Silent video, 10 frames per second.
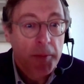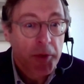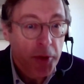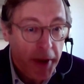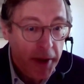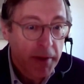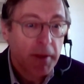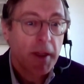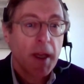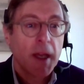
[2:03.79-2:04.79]
up to here
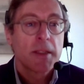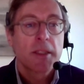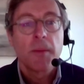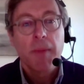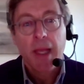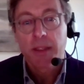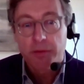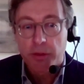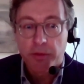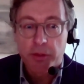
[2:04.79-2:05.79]
and some plans
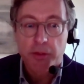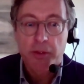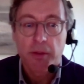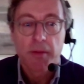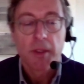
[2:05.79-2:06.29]
for the future.